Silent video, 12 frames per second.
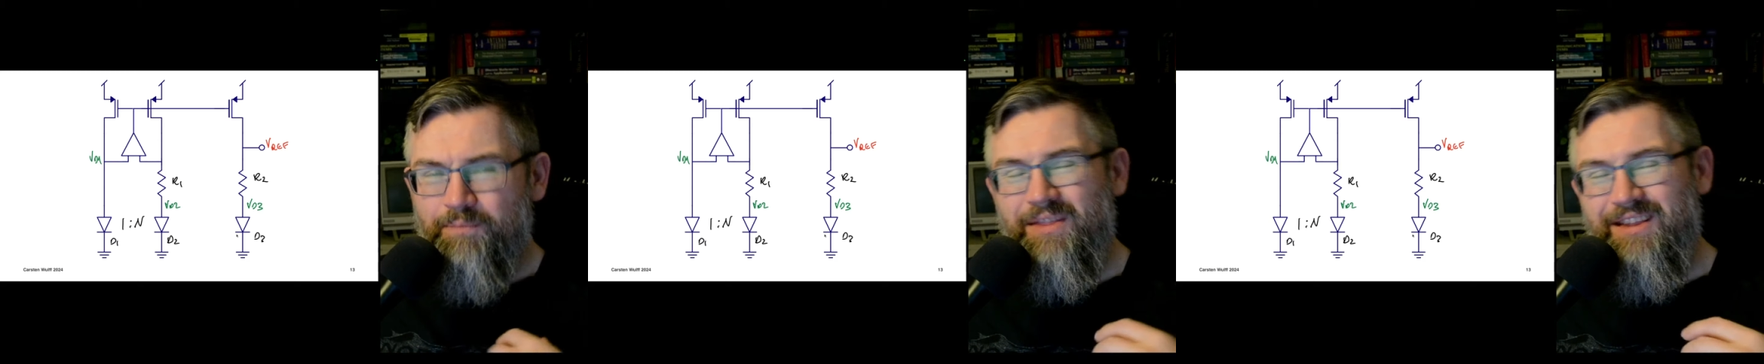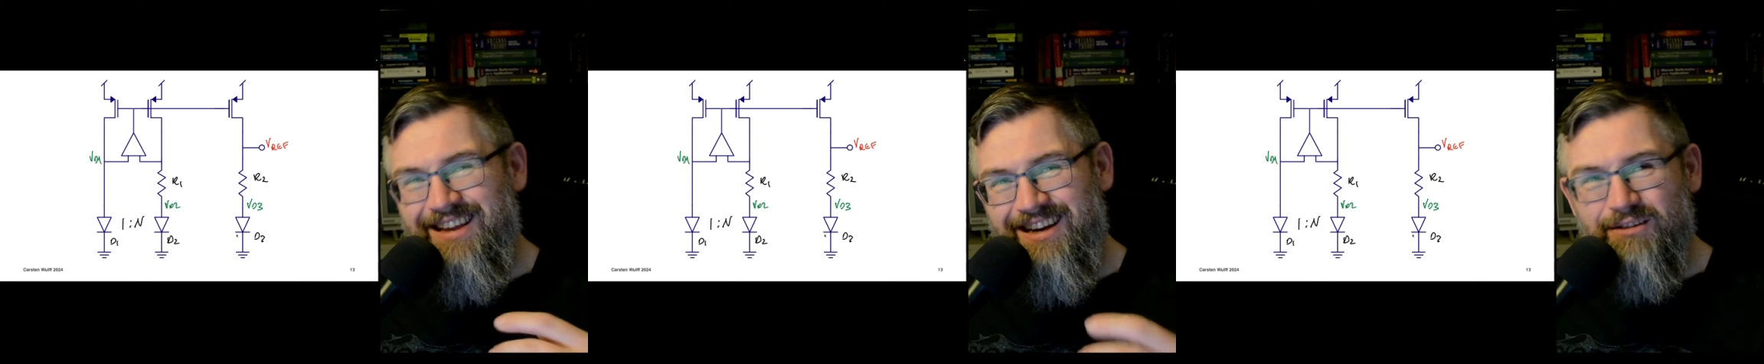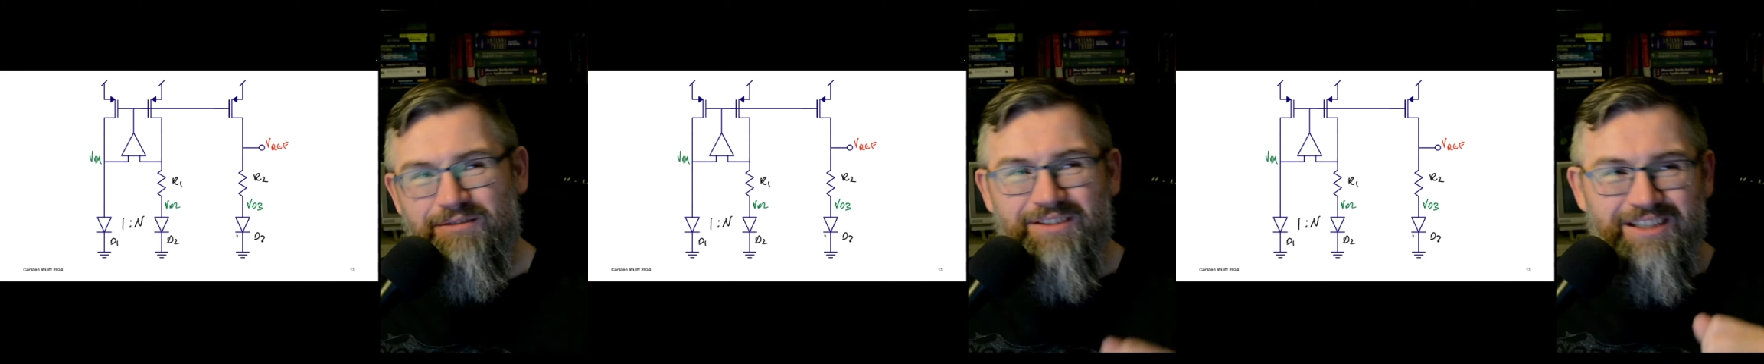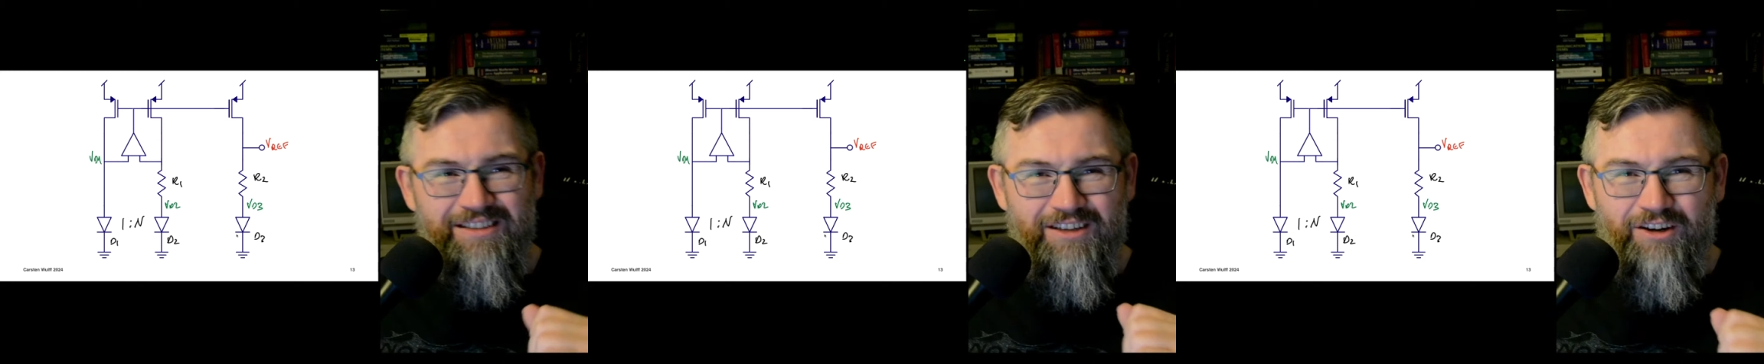Now,
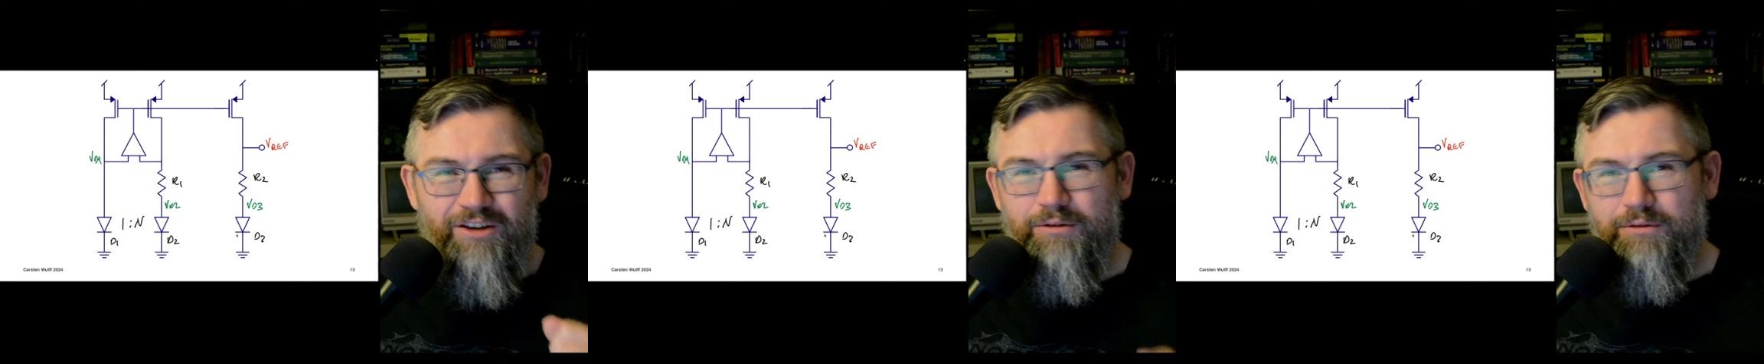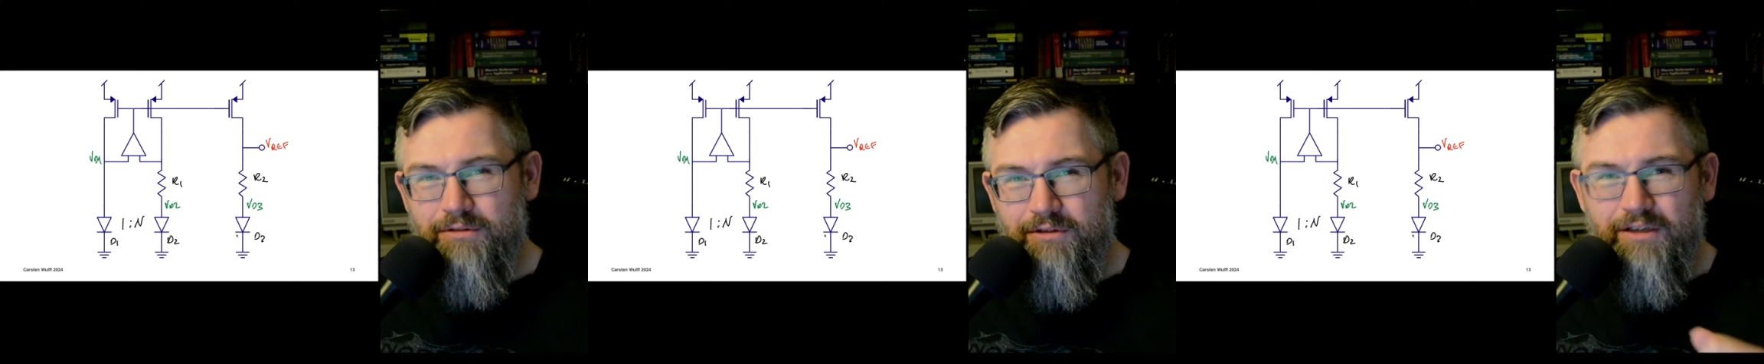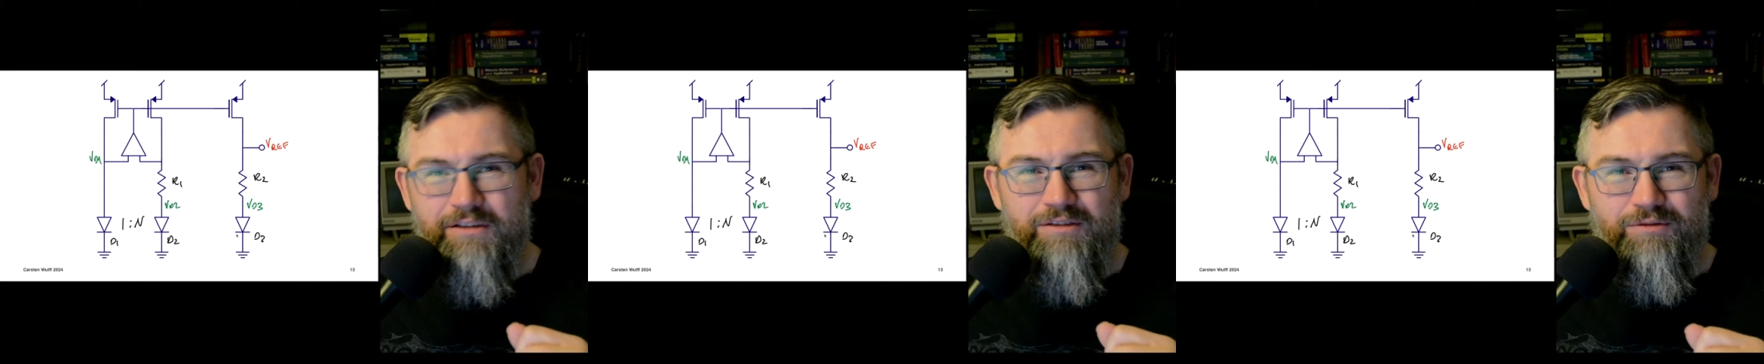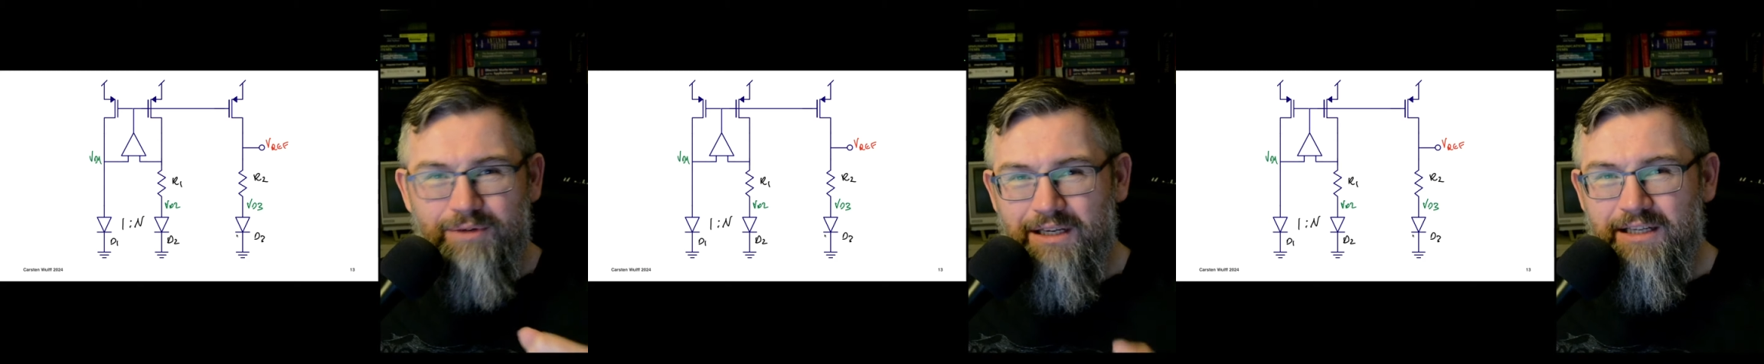the diode
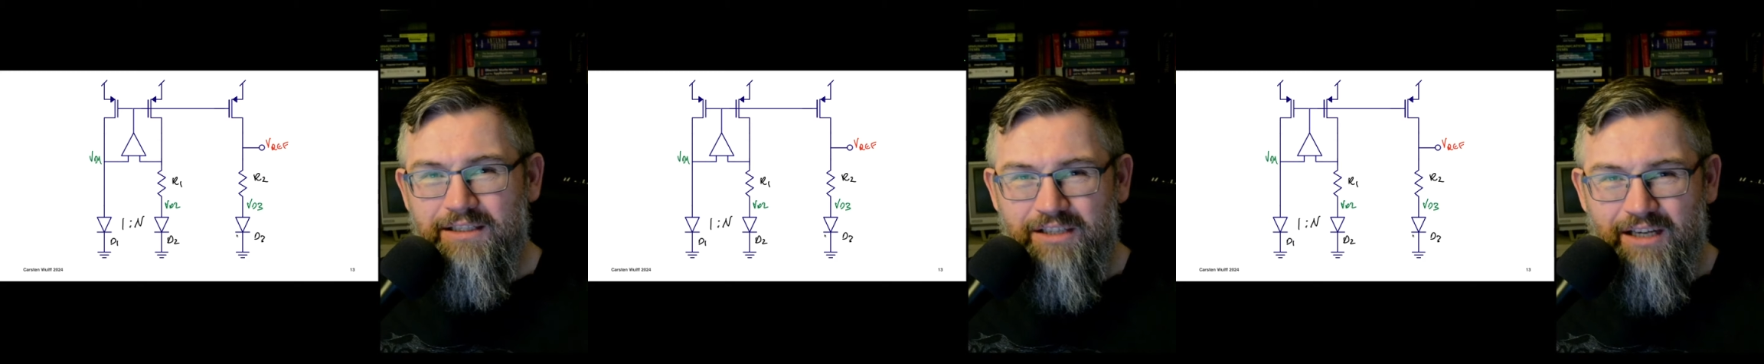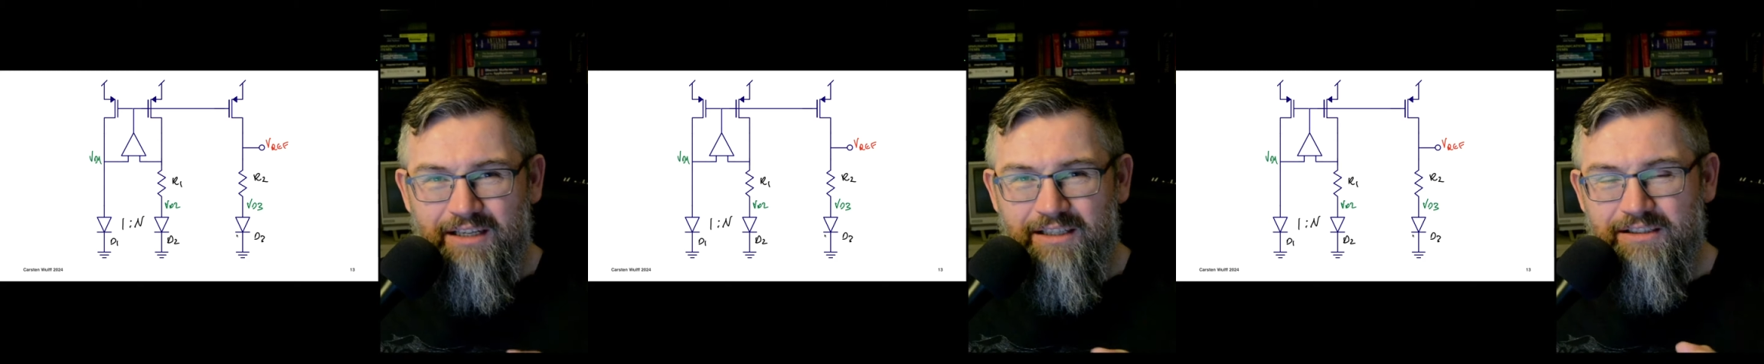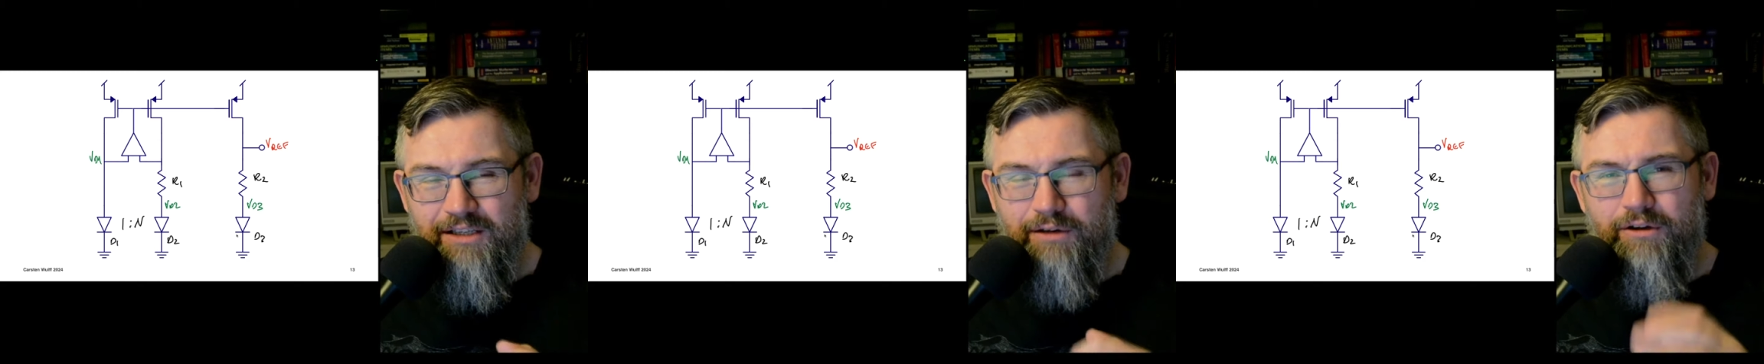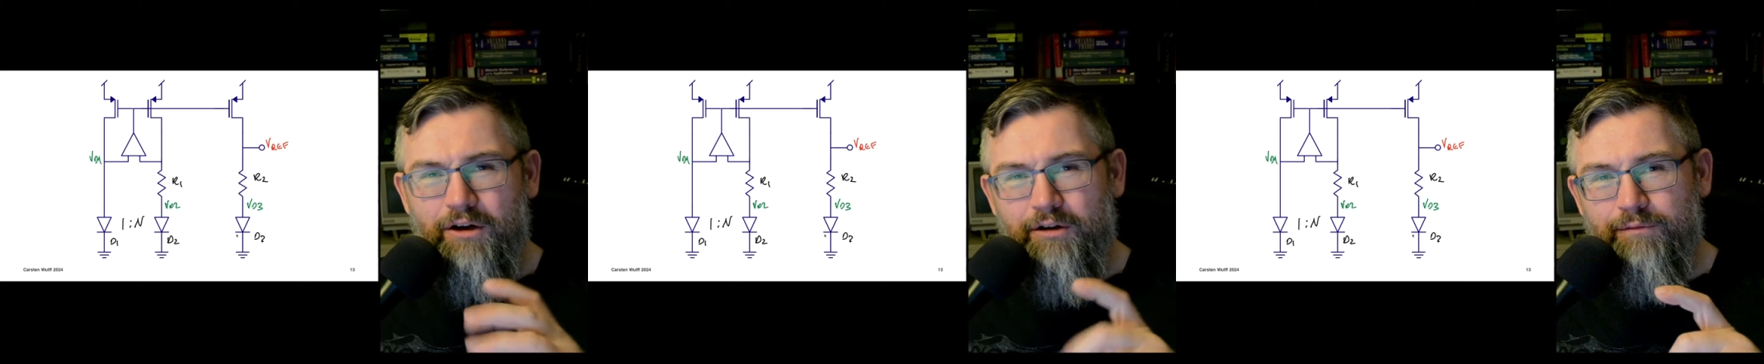doesn't really change. The
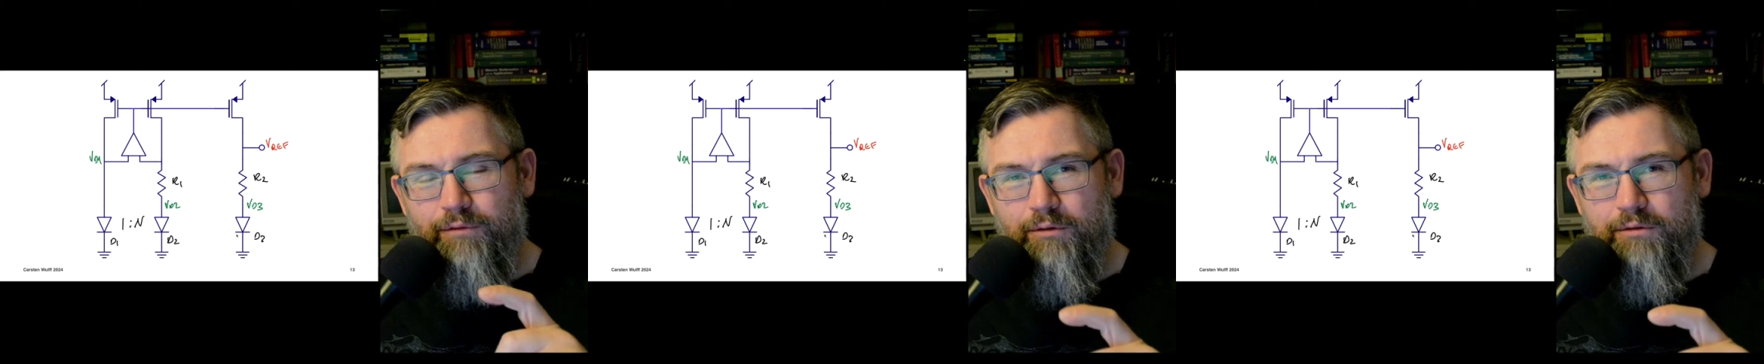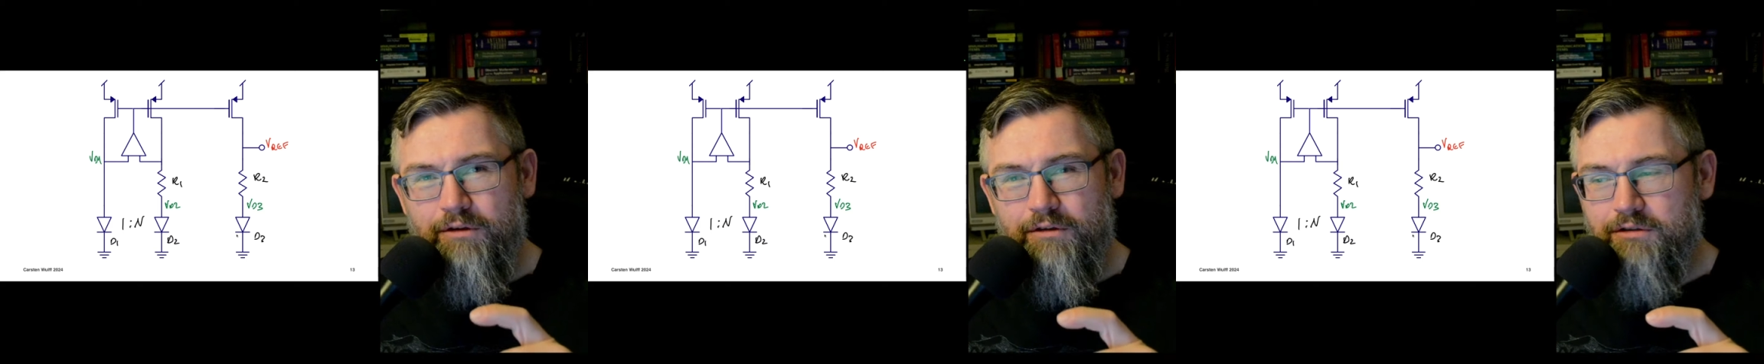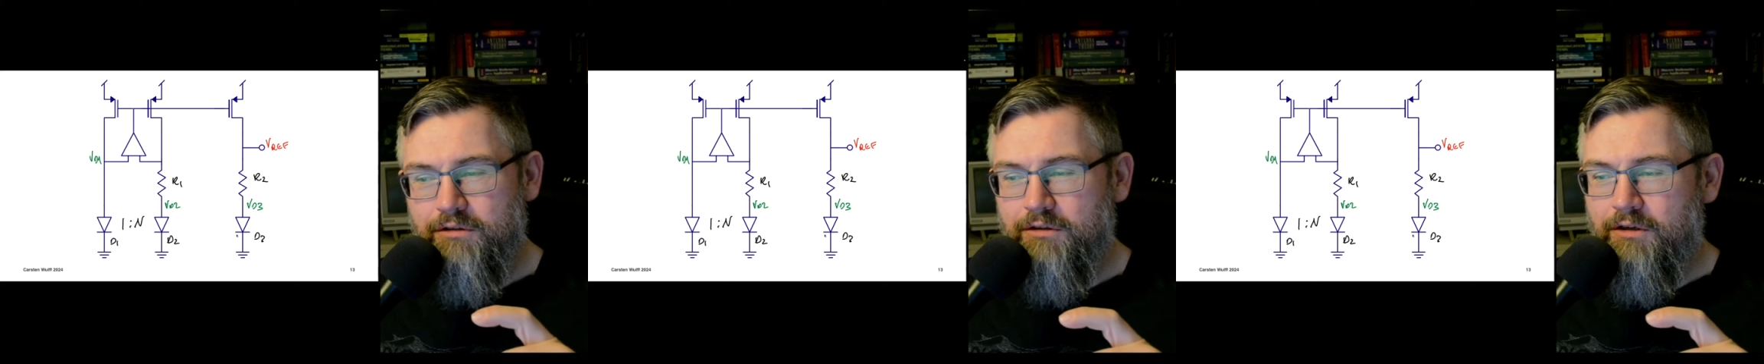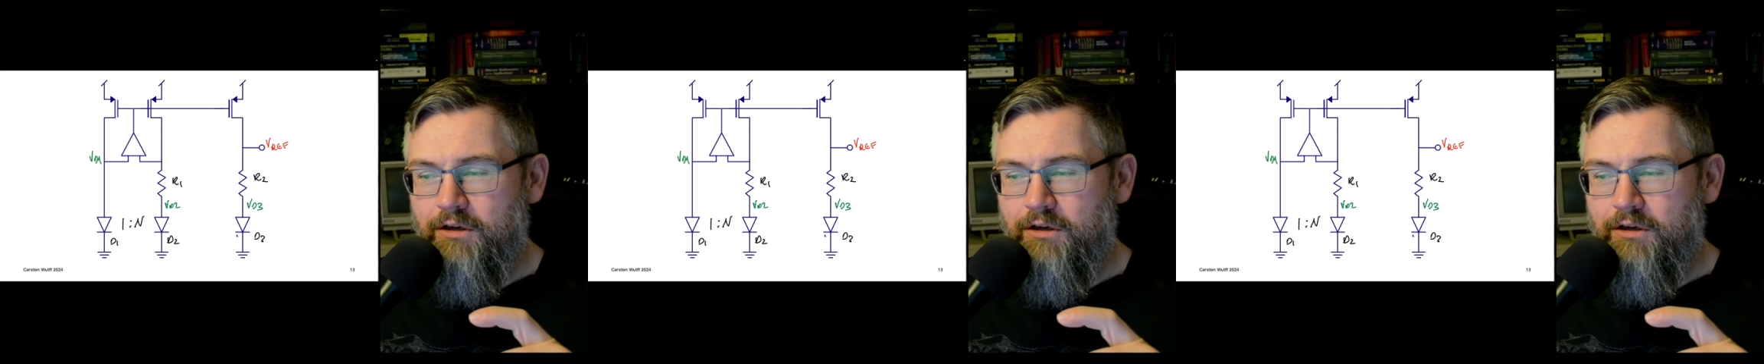diode voltage,